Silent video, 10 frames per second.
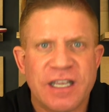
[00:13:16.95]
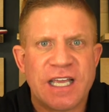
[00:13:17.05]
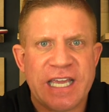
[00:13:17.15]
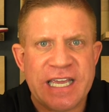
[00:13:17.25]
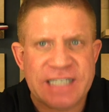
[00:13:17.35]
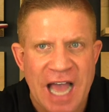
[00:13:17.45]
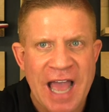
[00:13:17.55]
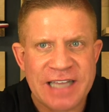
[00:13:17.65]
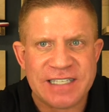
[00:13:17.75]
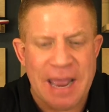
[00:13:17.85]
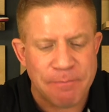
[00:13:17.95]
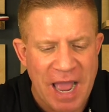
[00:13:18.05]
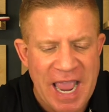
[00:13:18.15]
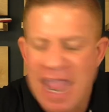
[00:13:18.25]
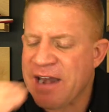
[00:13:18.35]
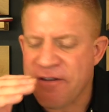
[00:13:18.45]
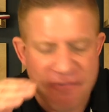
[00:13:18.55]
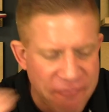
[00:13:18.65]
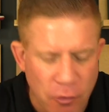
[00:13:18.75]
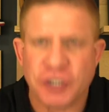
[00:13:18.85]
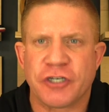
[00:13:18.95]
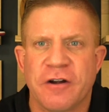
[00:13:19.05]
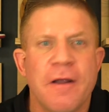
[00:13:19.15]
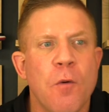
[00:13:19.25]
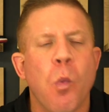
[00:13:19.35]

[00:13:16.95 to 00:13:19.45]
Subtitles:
He dies at my hand for sure.